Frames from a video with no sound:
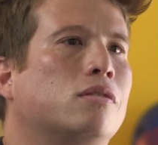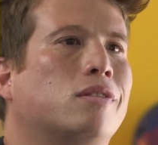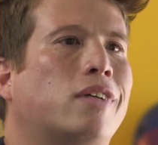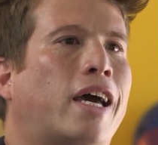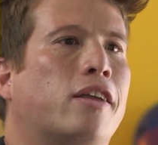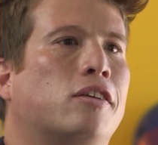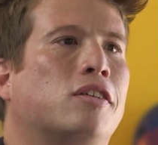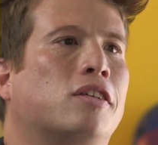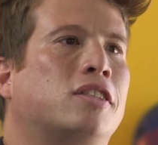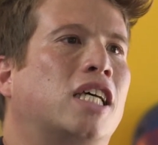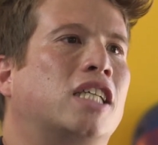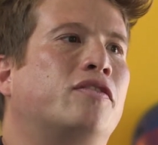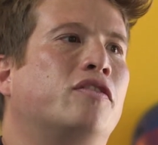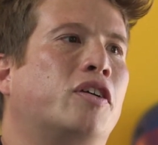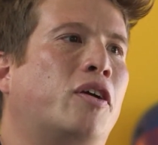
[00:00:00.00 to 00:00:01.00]
had a
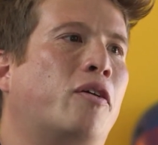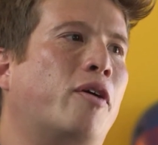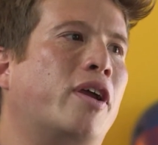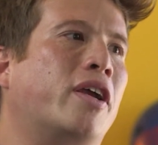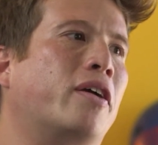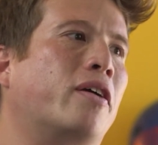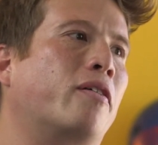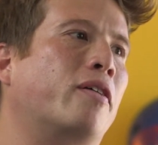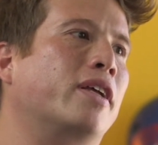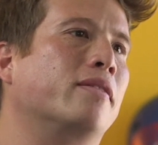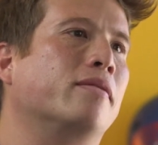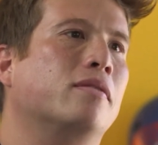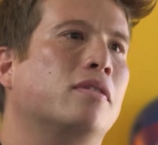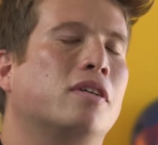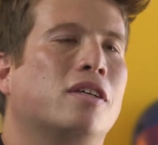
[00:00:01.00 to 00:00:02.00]
successful career
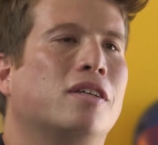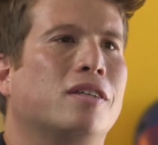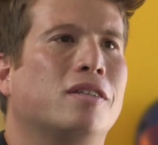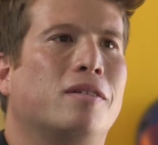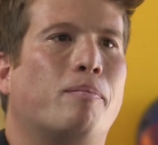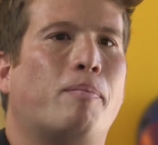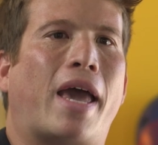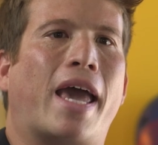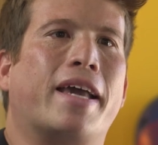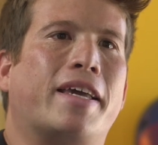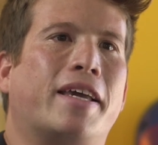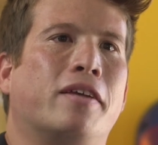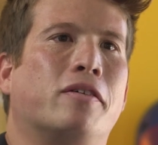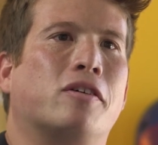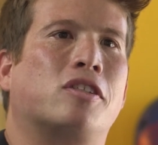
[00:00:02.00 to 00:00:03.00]
in
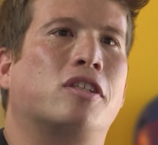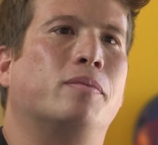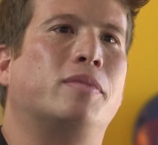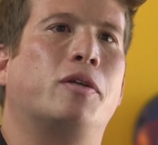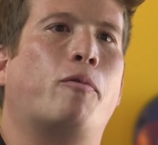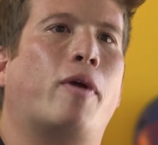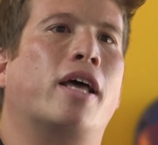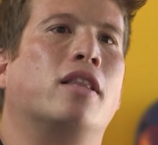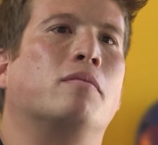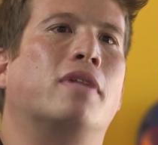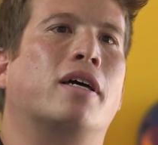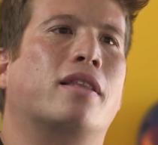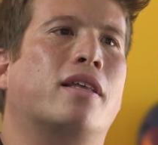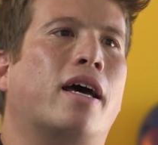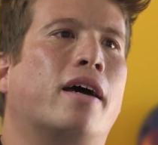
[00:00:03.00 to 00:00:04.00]
banking or something random
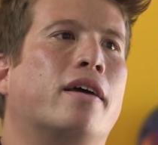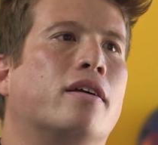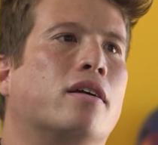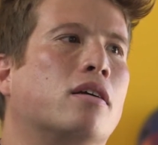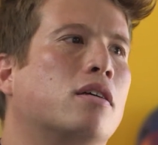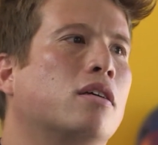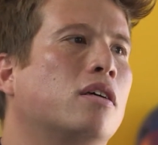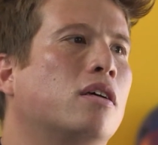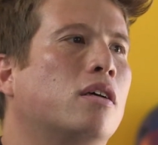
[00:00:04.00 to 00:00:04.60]
like that or